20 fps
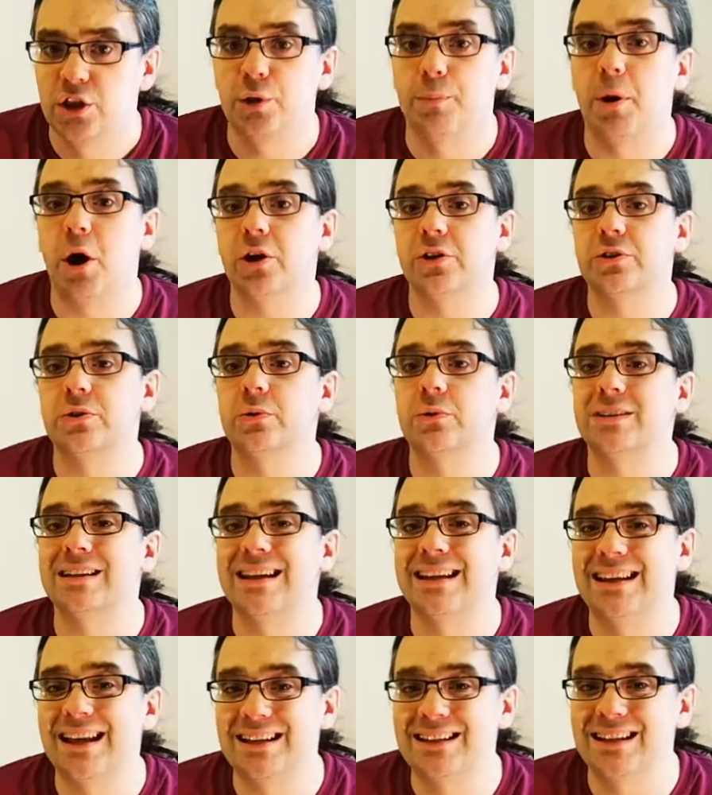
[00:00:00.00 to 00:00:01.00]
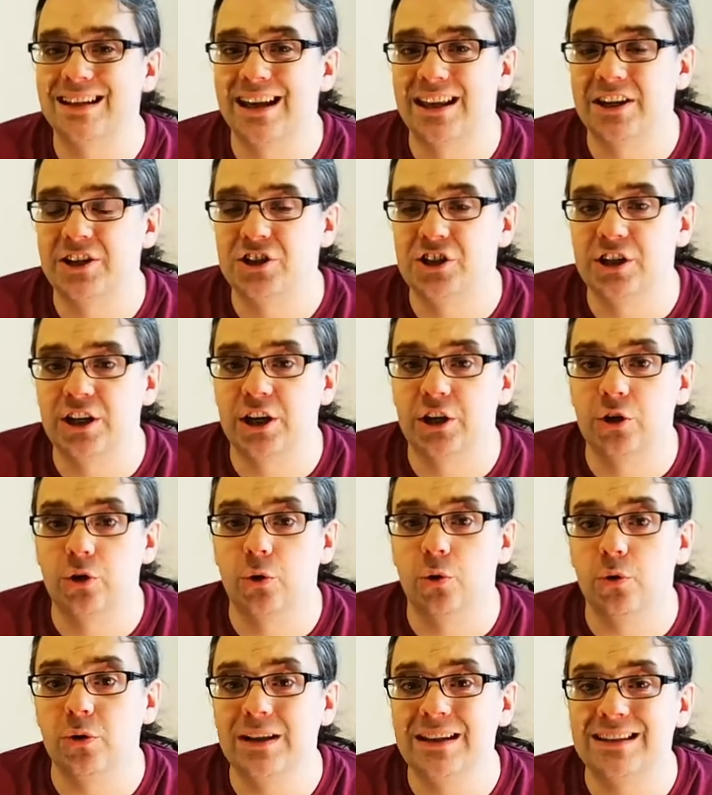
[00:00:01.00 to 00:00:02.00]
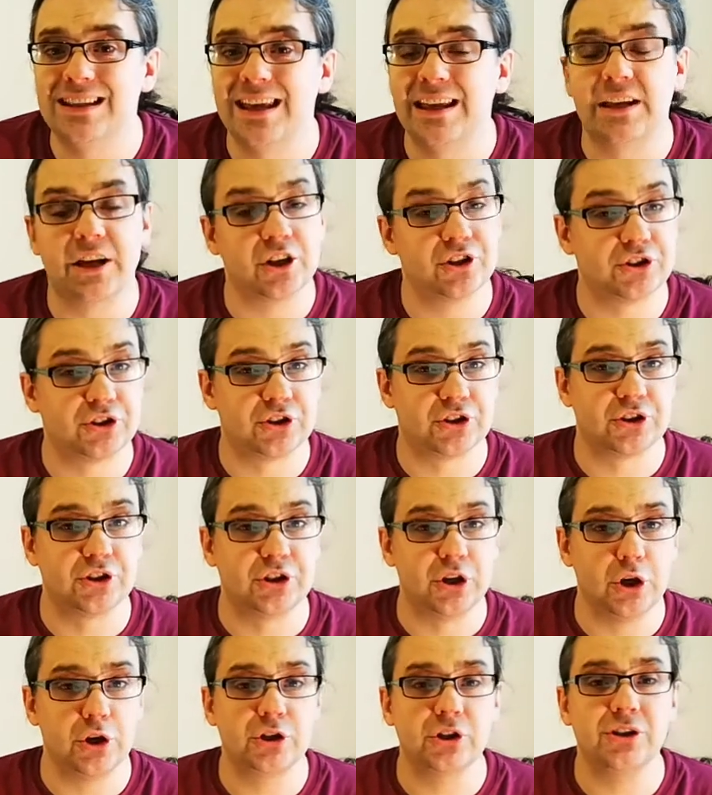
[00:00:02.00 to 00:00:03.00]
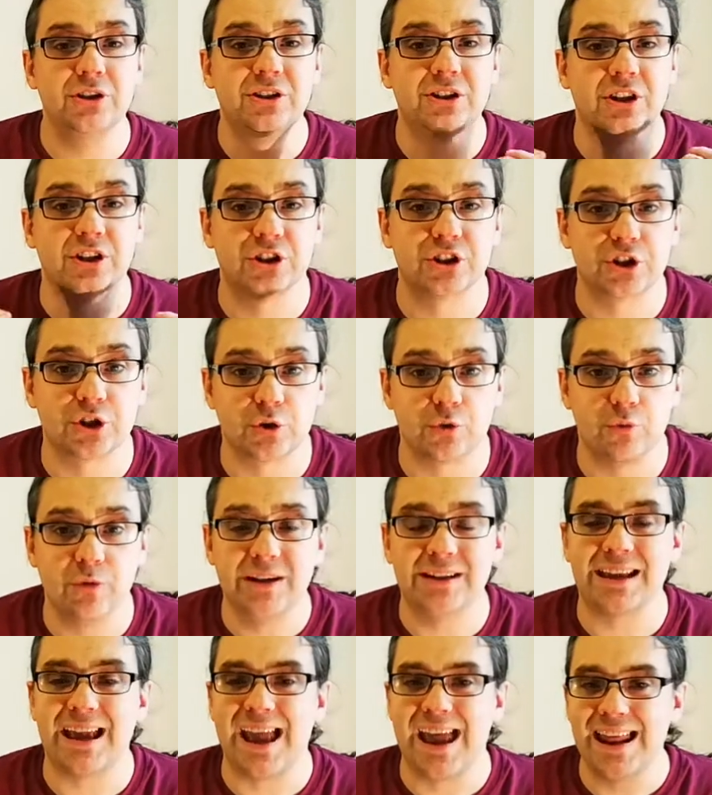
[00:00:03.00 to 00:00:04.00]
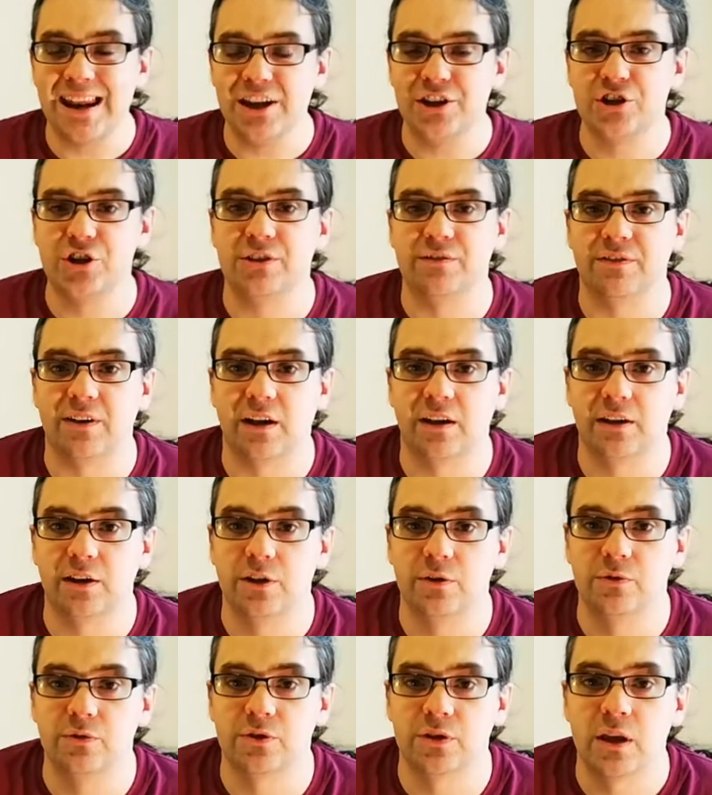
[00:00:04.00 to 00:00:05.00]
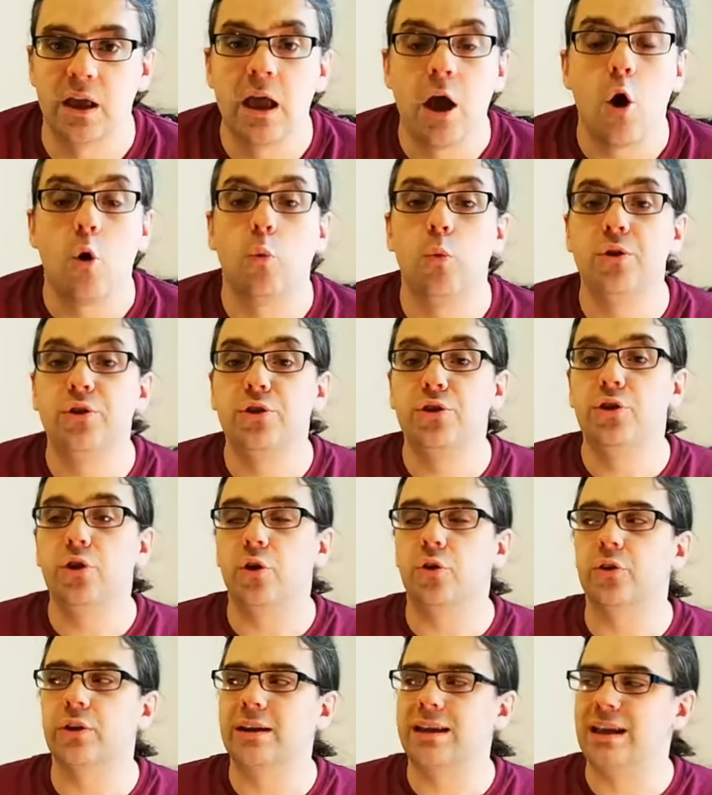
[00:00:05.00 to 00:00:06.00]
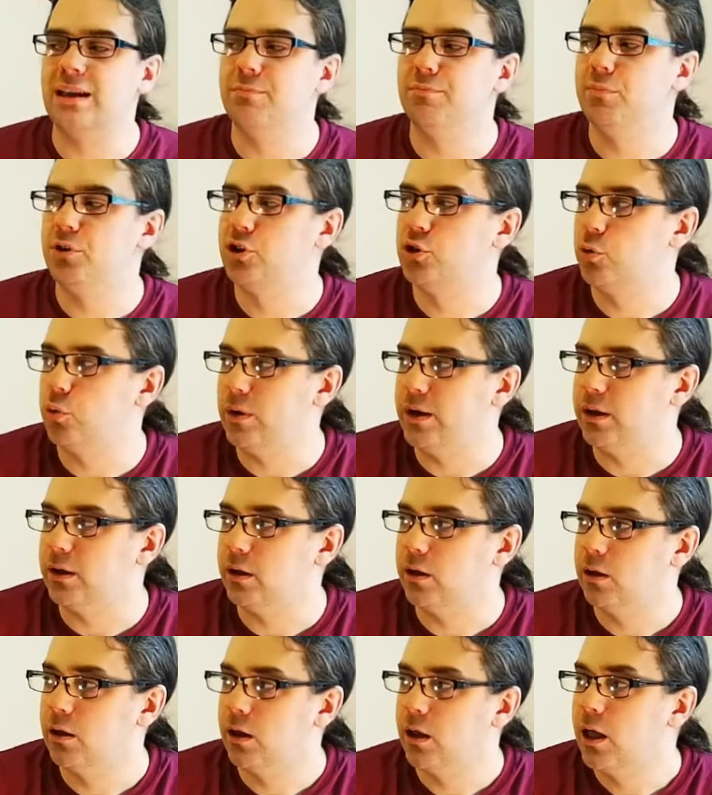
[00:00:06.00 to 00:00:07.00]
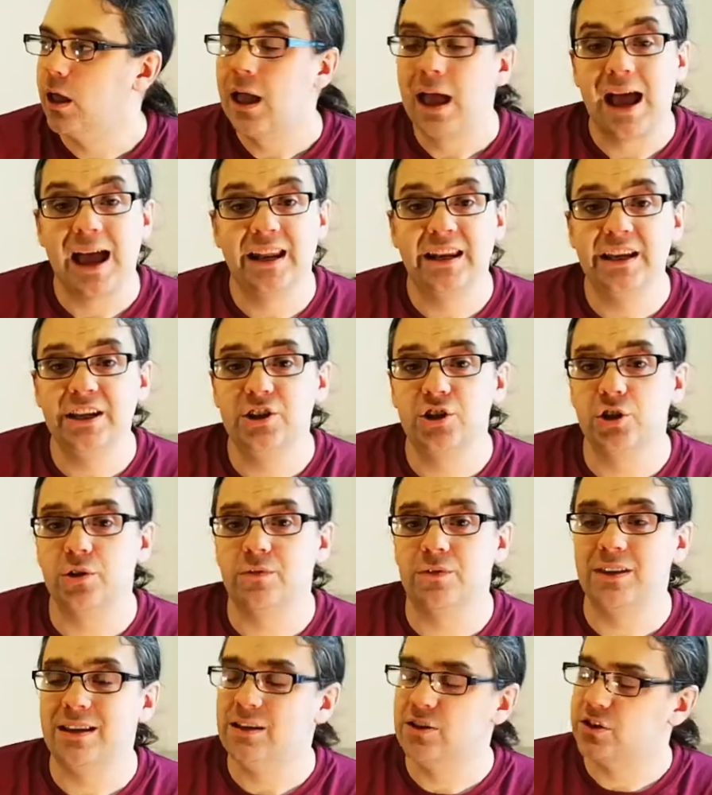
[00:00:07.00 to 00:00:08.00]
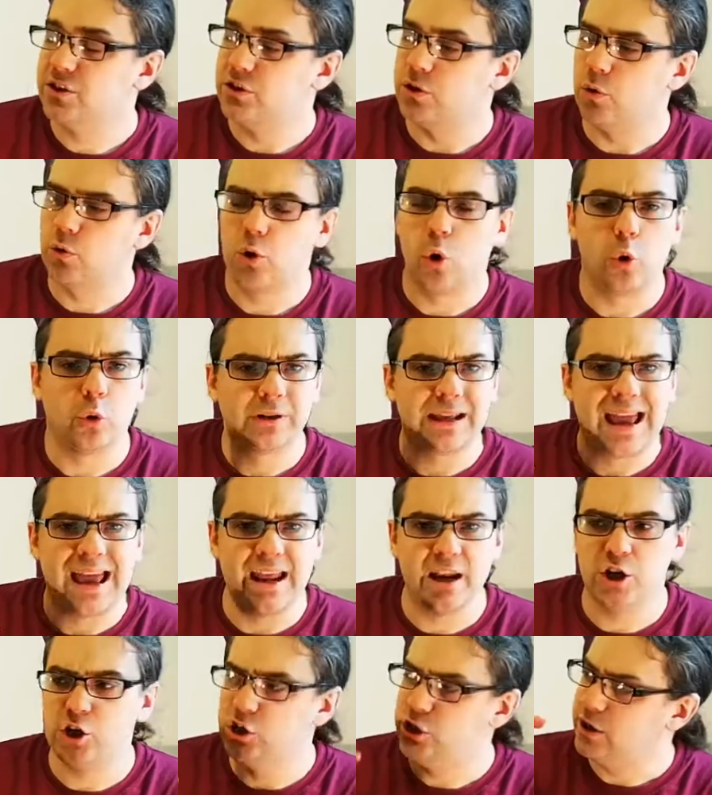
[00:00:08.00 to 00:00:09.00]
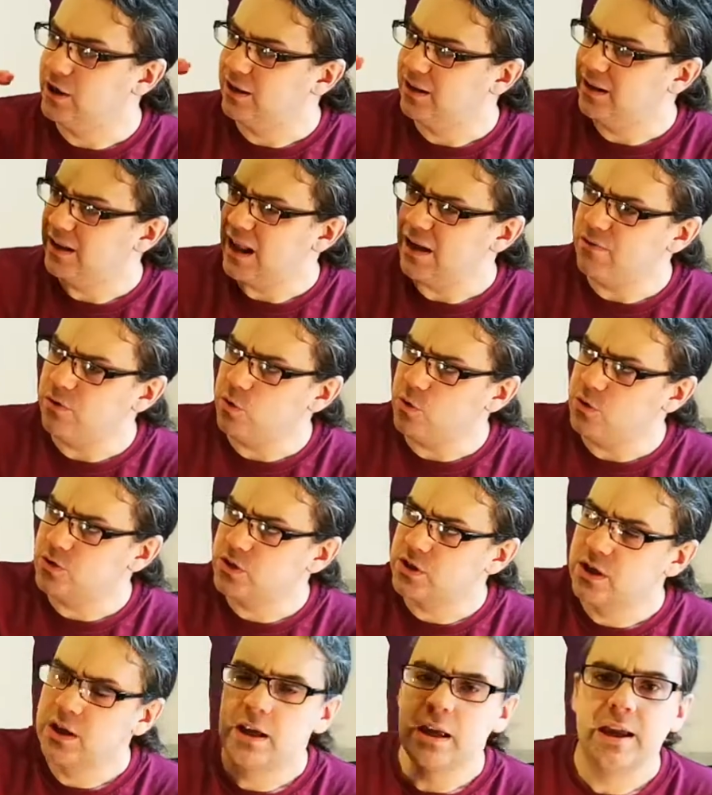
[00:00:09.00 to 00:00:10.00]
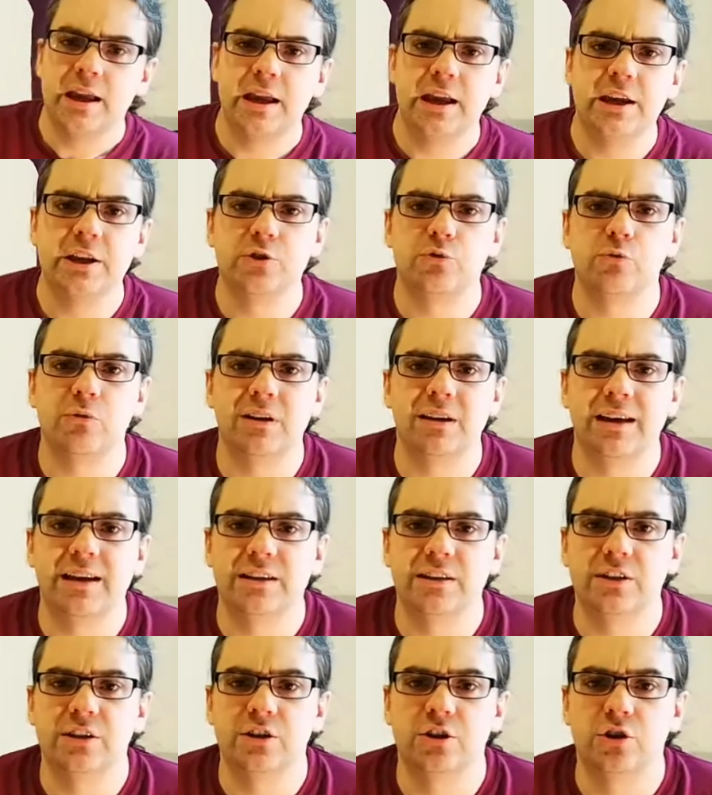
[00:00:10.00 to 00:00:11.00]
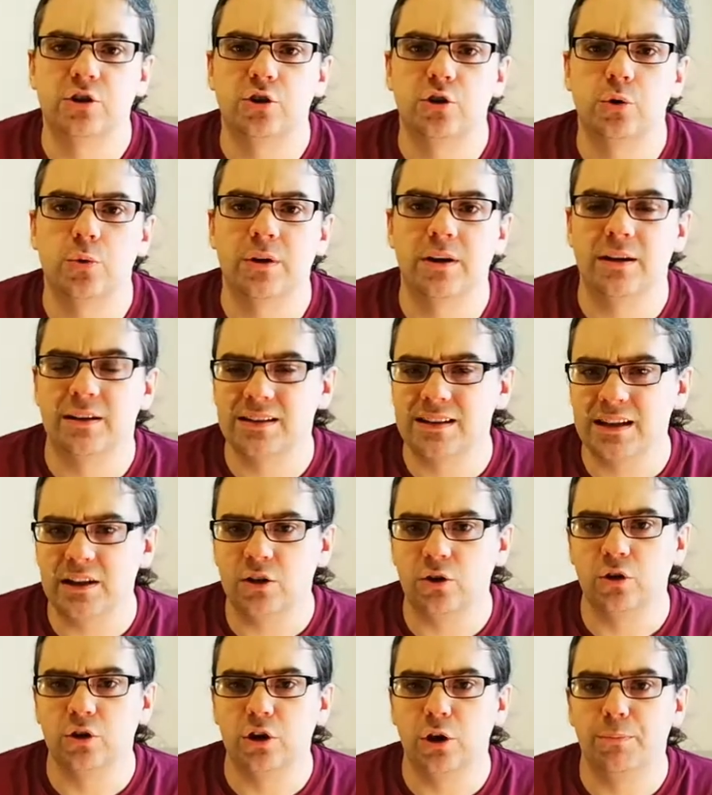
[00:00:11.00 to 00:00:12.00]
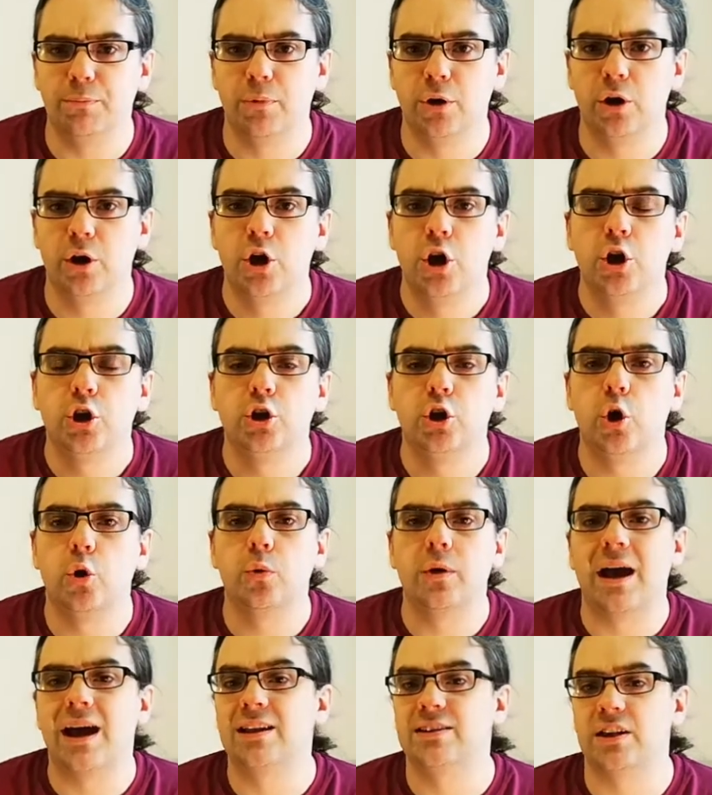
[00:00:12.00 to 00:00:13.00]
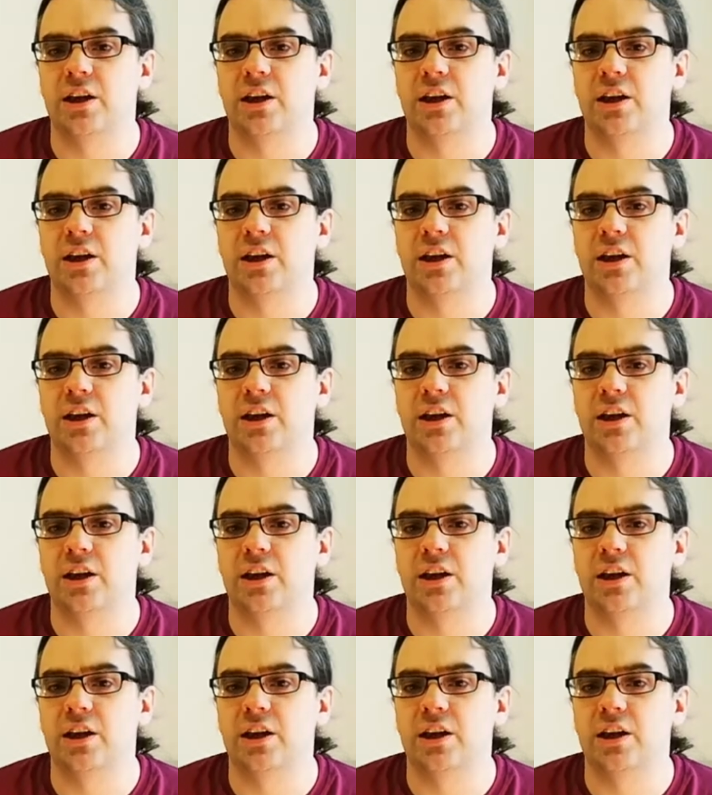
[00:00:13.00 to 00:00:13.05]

the particle's kinetic energy can only take a certain discrete energy values with nothing in between. And each of these so-called energy levels is related to a single number known as